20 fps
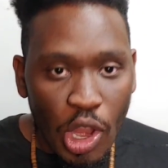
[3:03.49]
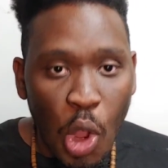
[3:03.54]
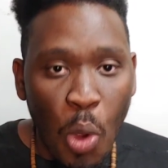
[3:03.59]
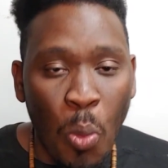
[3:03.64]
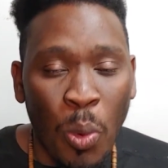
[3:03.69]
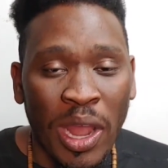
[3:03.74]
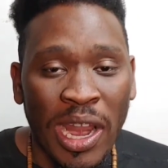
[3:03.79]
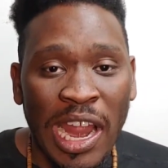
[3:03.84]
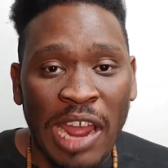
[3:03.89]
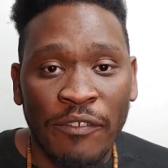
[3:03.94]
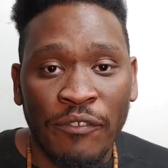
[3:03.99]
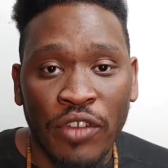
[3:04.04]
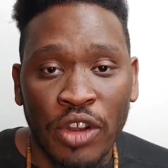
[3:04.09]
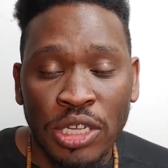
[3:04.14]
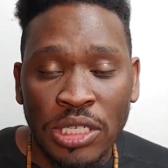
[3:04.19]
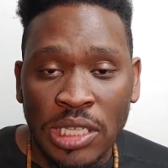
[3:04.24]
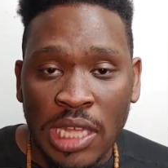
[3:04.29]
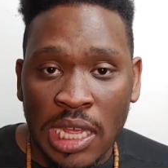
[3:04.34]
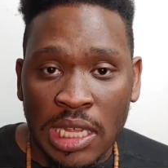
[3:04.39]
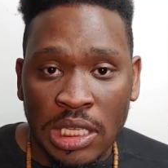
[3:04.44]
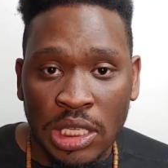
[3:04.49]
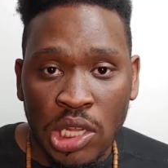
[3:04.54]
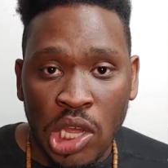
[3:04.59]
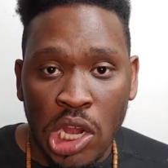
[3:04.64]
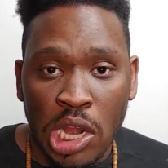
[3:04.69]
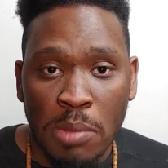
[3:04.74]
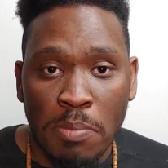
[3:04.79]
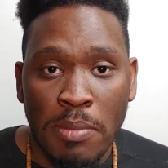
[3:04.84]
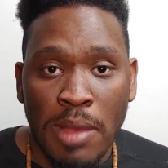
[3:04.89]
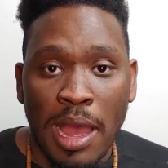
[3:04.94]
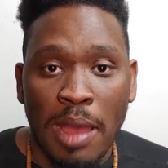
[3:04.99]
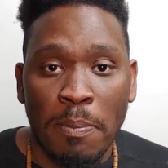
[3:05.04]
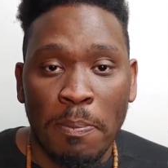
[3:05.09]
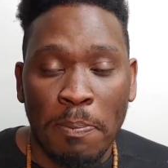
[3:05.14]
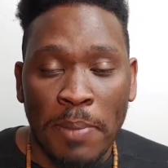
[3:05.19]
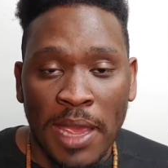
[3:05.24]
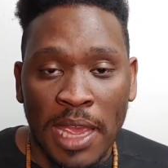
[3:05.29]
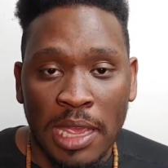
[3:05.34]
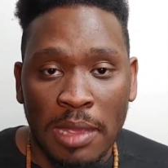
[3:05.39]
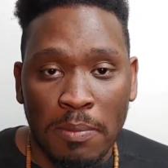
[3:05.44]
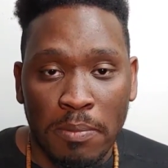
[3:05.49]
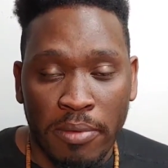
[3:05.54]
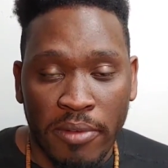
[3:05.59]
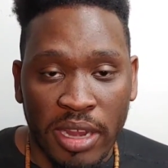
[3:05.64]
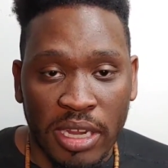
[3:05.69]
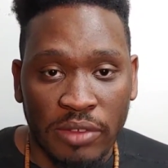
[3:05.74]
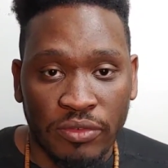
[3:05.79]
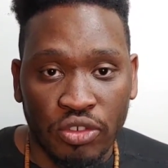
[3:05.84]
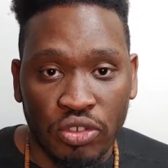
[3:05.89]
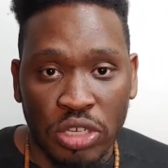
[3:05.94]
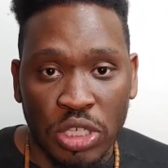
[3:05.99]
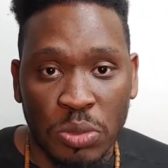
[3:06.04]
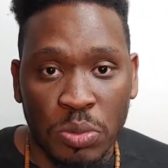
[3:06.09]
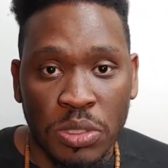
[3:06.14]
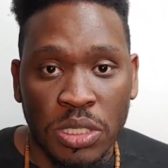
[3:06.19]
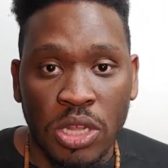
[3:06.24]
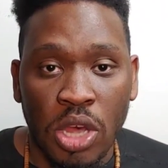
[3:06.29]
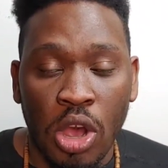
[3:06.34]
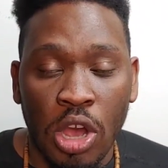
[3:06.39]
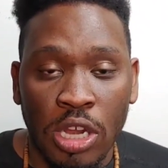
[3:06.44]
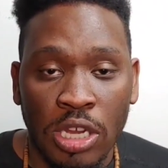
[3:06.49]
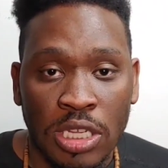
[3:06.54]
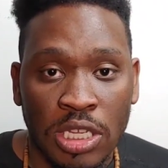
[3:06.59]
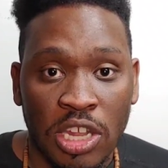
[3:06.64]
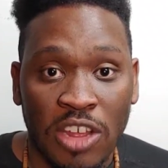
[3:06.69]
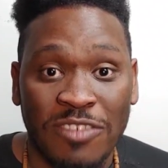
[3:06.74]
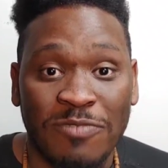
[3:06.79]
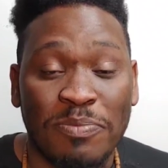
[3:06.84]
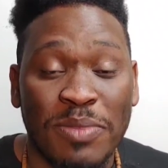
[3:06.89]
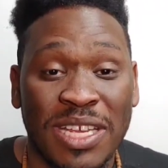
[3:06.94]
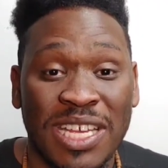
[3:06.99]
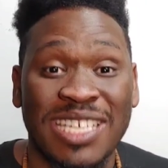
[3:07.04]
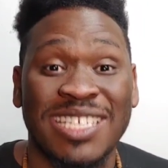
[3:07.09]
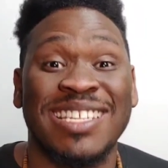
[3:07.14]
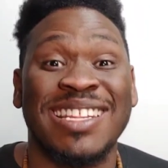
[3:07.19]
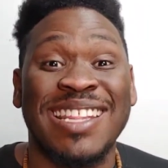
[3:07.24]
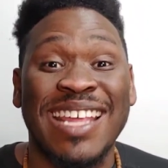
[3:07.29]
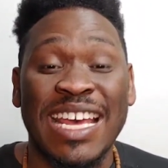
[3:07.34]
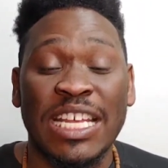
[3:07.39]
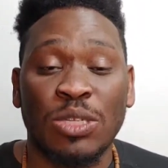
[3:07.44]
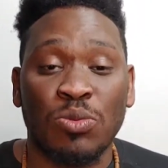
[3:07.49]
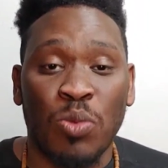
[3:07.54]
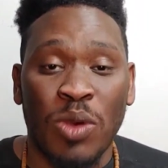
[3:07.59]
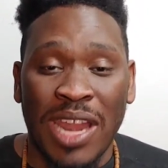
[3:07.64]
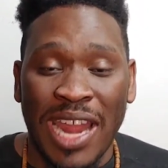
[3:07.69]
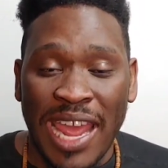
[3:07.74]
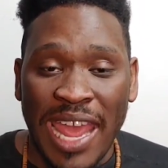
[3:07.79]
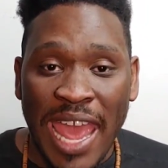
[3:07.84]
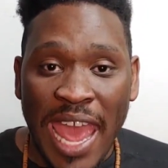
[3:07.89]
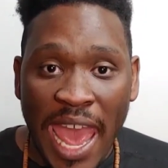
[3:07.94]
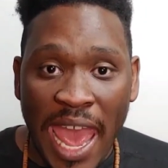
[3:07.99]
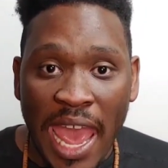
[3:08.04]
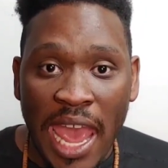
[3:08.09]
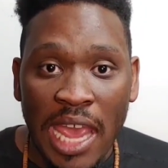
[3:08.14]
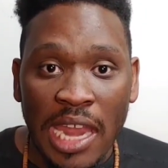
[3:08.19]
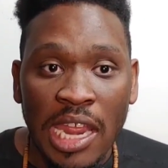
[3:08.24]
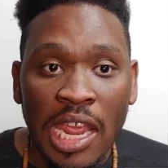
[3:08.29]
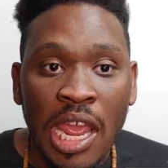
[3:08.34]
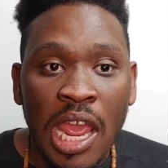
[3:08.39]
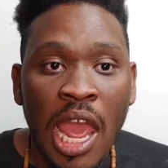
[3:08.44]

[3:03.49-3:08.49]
When I first got started, my paint brand of choice was Artisoft because that's what I had.